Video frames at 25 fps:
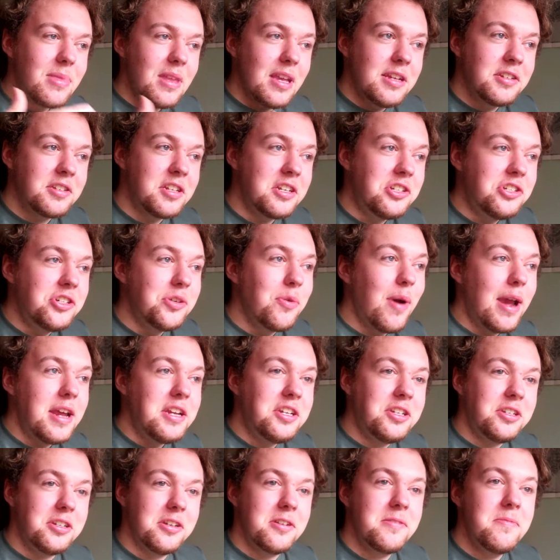a
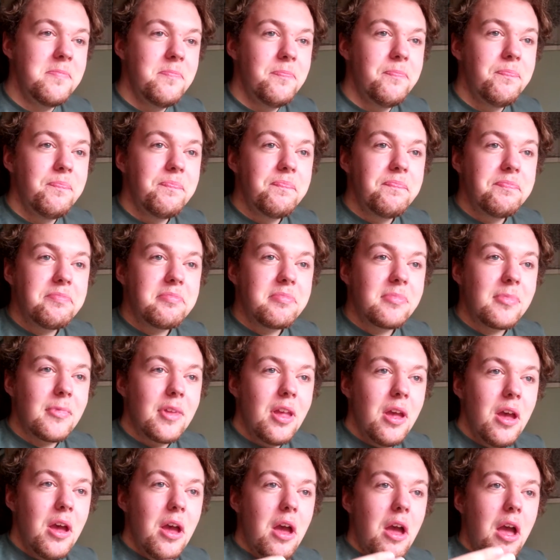situation,
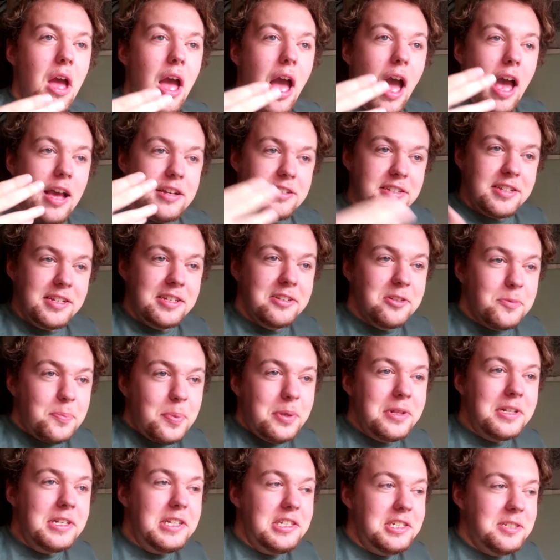a single
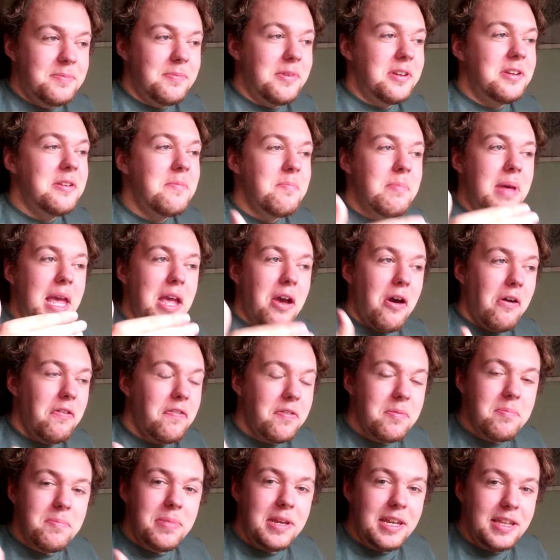policeman may
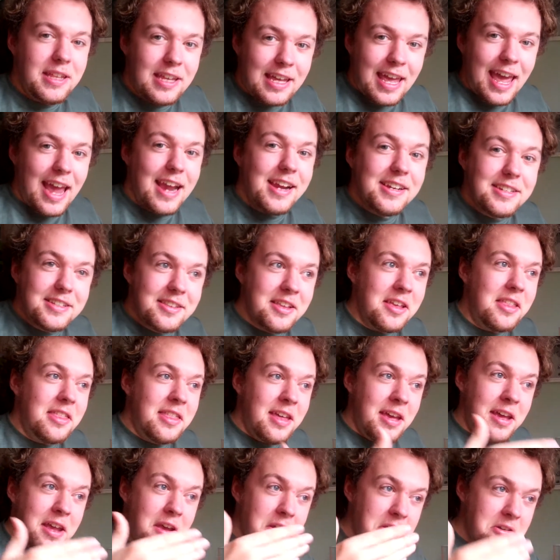often be the case that
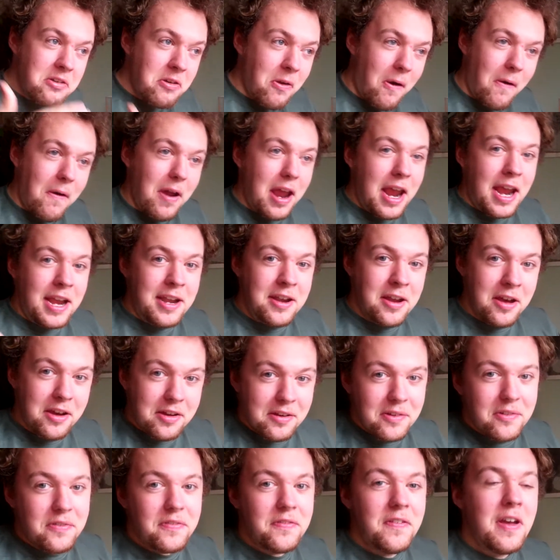they are not
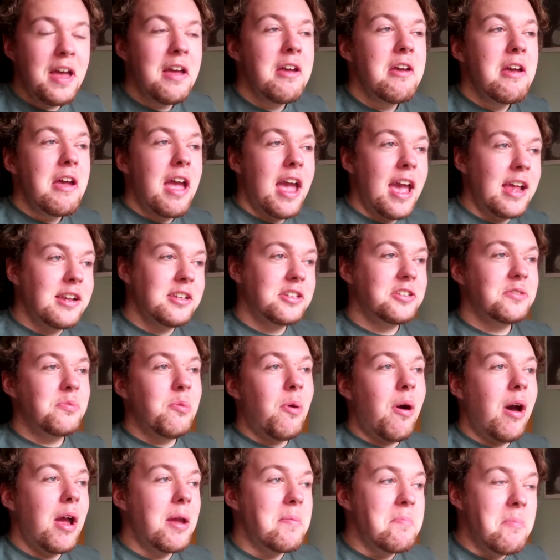enough. Hence
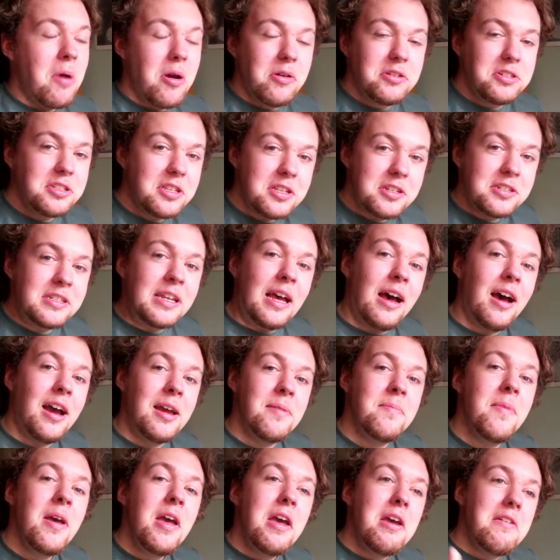why most of the
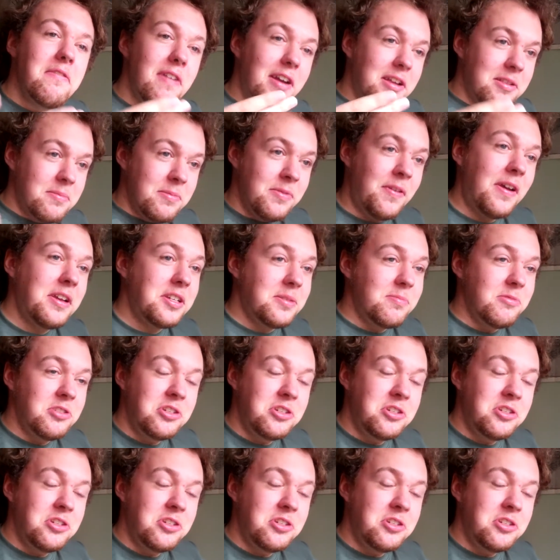time, in fact the vast